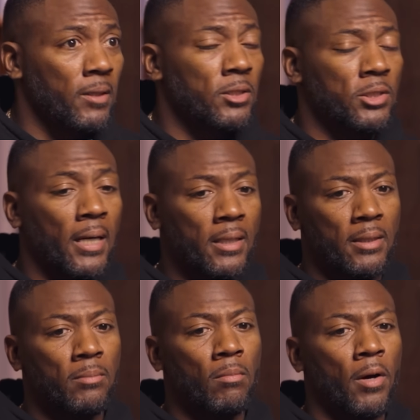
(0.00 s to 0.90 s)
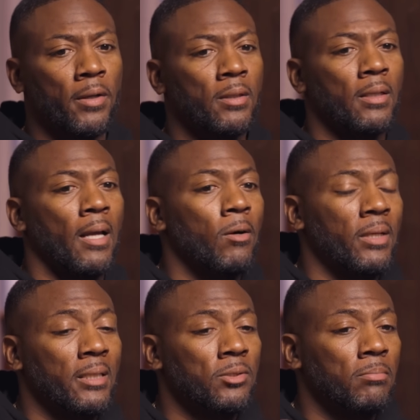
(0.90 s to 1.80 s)
Jonathan Martin allowing
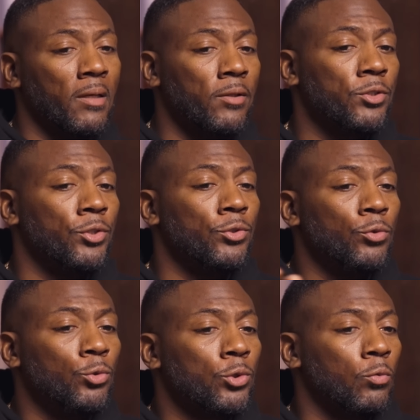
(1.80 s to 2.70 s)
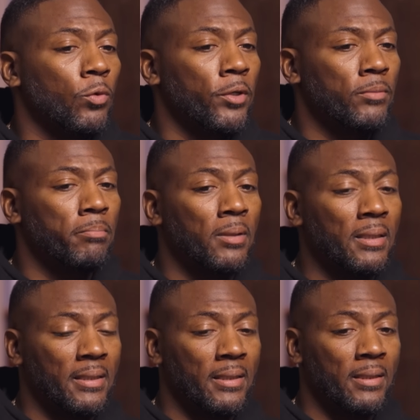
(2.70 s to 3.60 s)
his mother to use the word
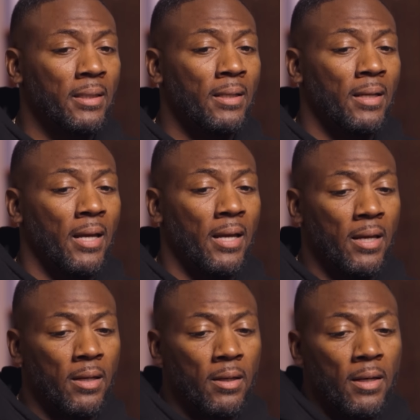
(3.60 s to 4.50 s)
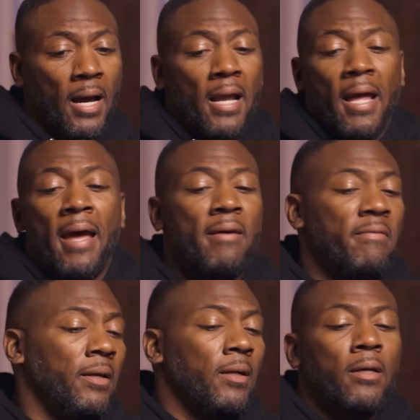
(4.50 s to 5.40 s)
bullying and not
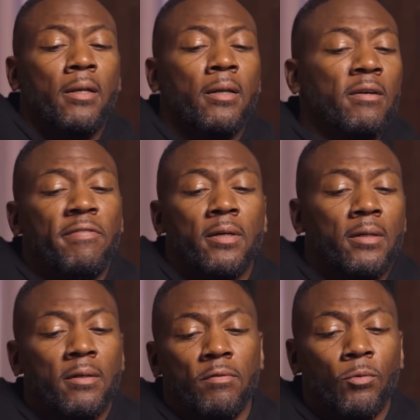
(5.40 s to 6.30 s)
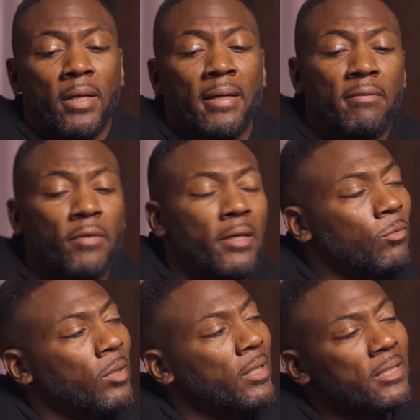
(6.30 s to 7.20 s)
having enough of whatever it
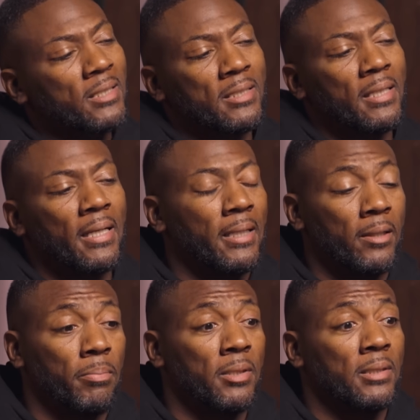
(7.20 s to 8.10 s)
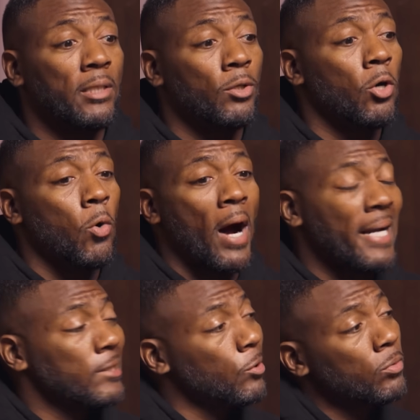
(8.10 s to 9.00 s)
was to stand up and say, no,
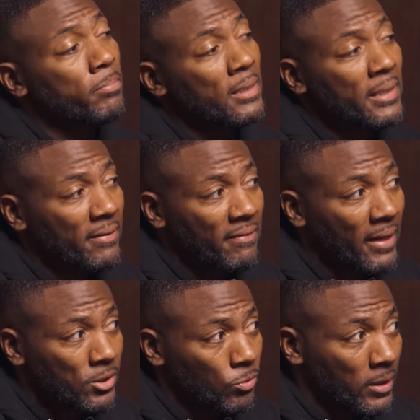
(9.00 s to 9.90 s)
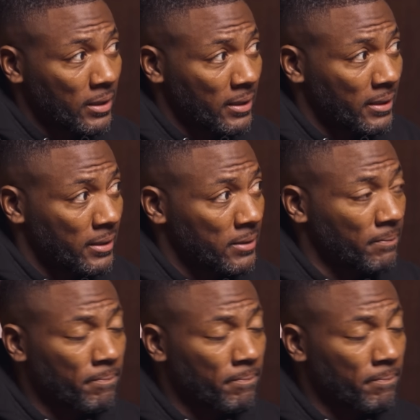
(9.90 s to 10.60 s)
I don't believe that's what it is.